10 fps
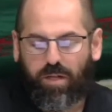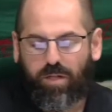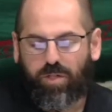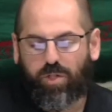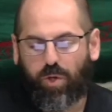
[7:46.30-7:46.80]

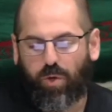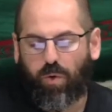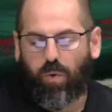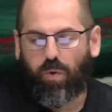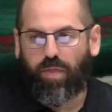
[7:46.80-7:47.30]

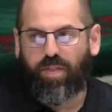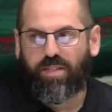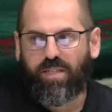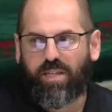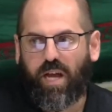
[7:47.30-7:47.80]
So this
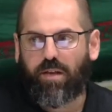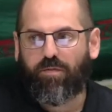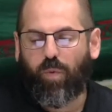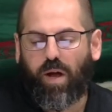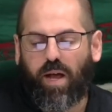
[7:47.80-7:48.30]
is kind of
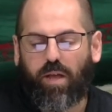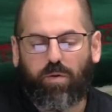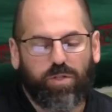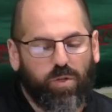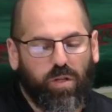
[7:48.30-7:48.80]
why
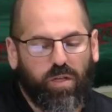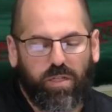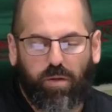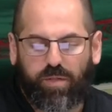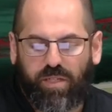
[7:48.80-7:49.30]
Rasulullah
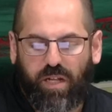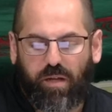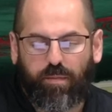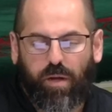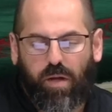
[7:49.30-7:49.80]
Sallallahu Alaihi Wasallam